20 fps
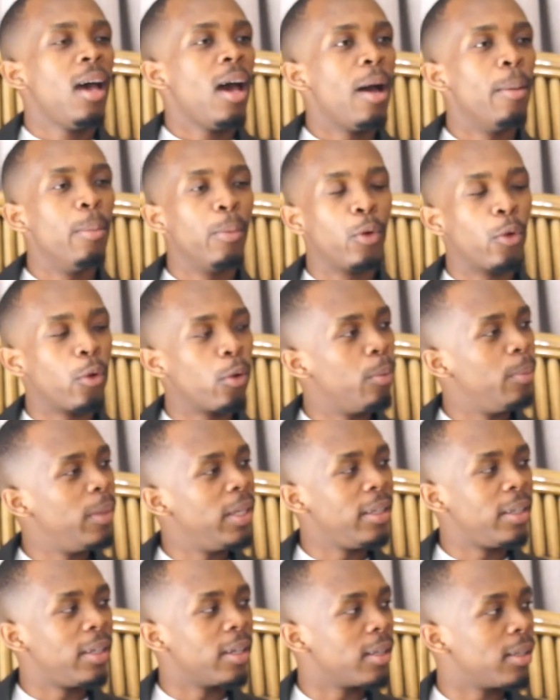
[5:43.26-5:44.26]
I'm
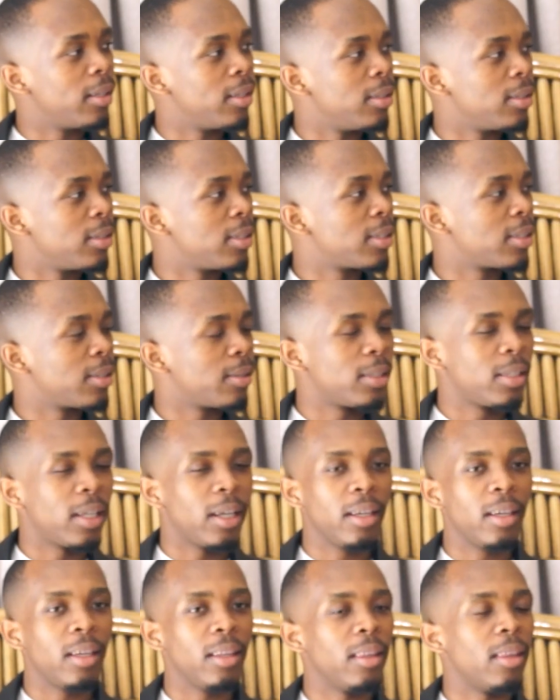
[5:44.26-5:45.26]
grooming girls,
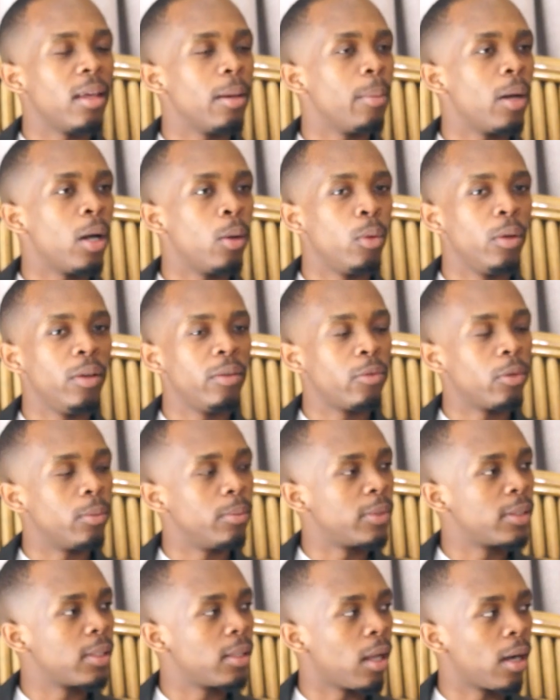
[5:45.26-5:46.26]
taking them away from
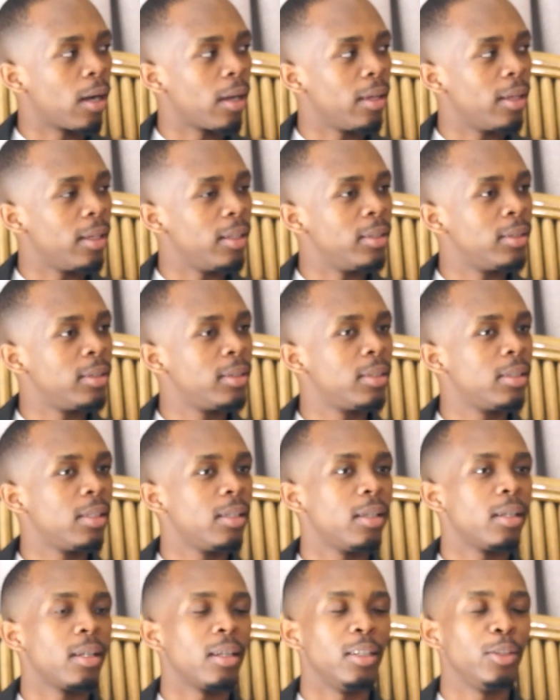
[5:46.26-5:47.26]
street,
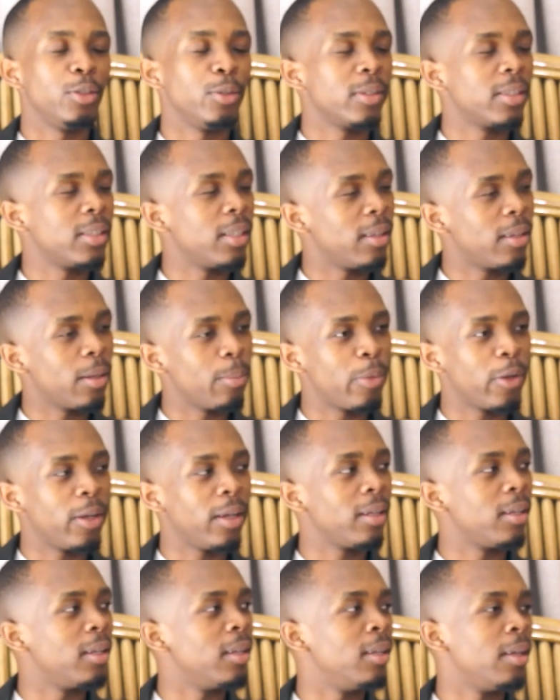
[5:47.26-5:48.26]
reducing the
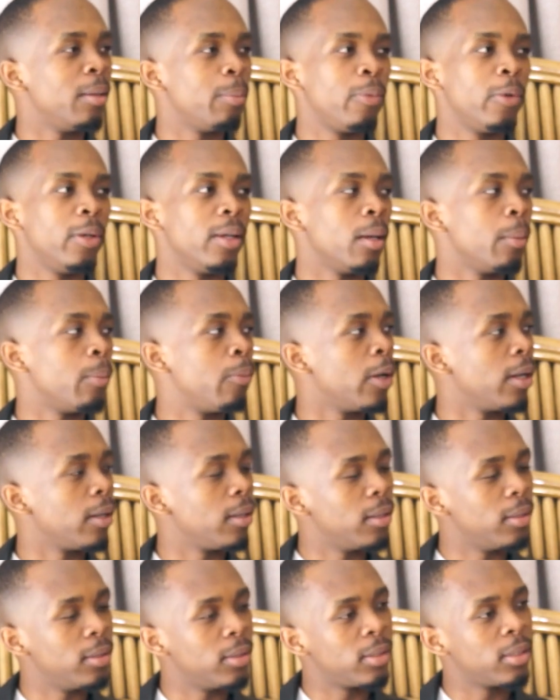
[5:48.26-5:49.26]

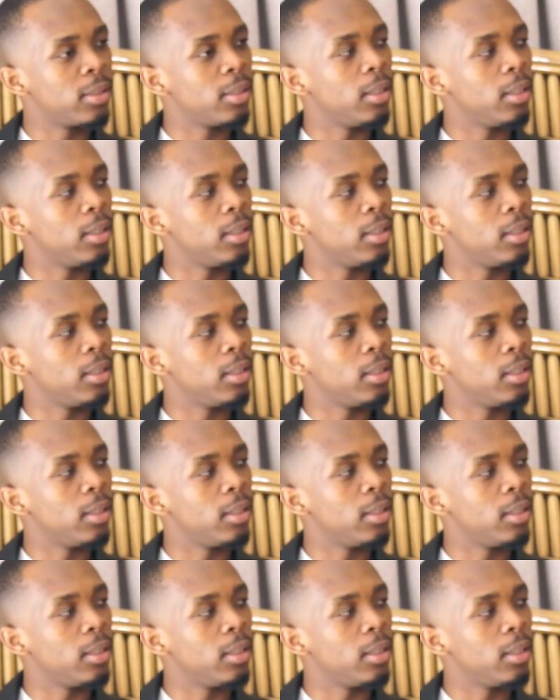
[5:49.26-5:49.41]
pregnancy.